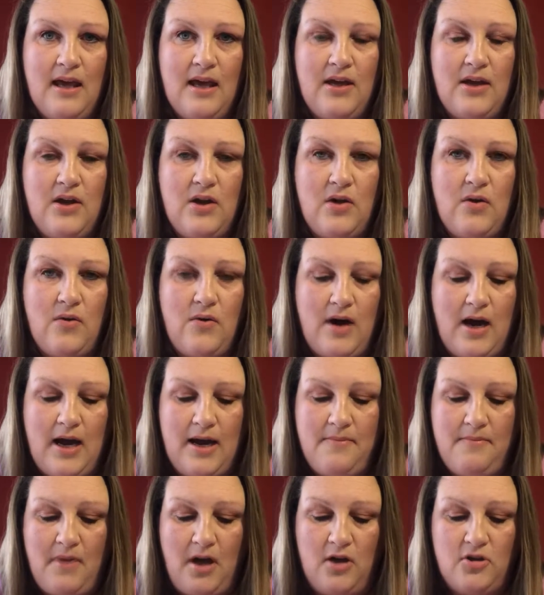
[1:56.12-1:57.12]
And you know,
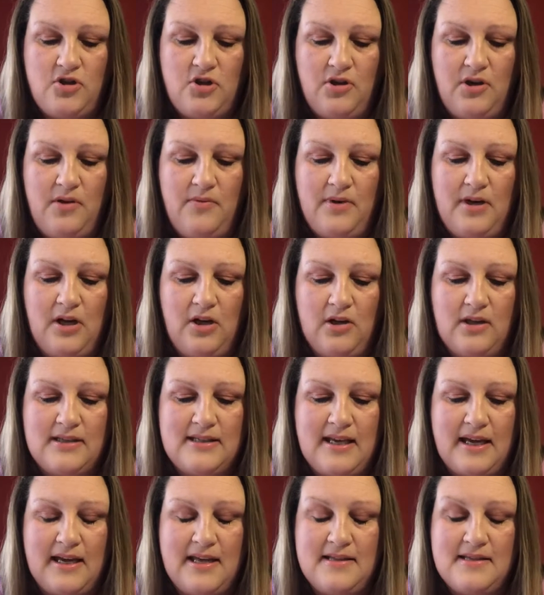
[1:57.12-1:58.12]
I'm, I'll show you what it
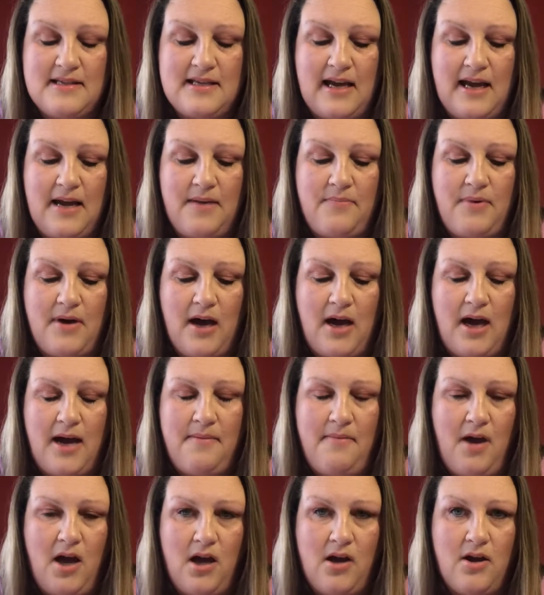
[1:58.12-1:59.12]
looks like inside, but
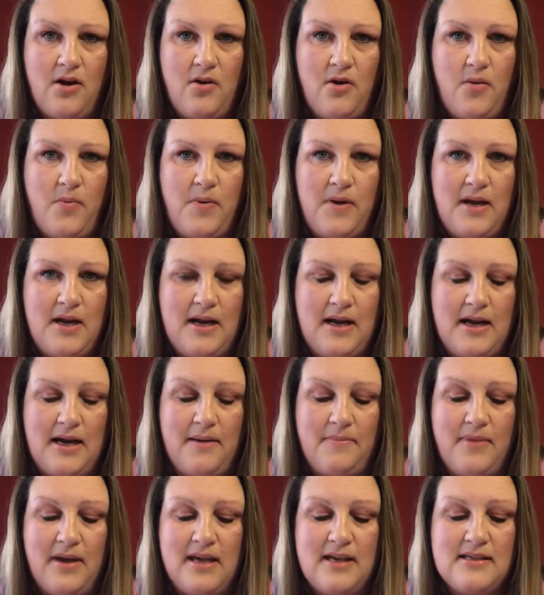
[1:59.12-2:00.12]
I'm not going to open it
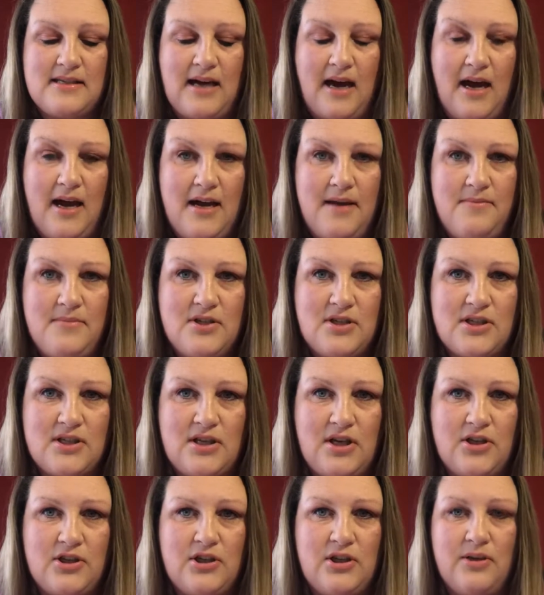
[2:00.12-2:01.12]
up because I am just
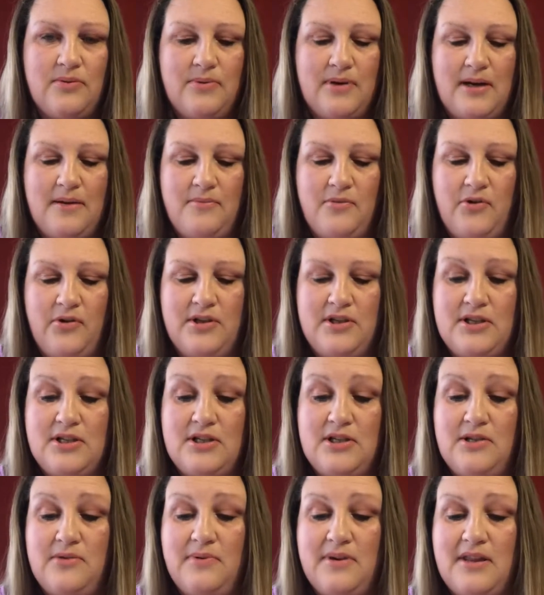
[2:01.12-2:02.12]
not sure what I'm going
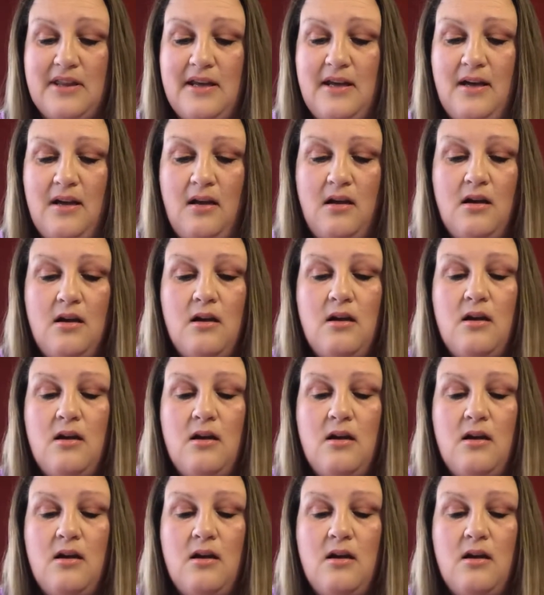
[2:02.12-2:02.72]
to do with it.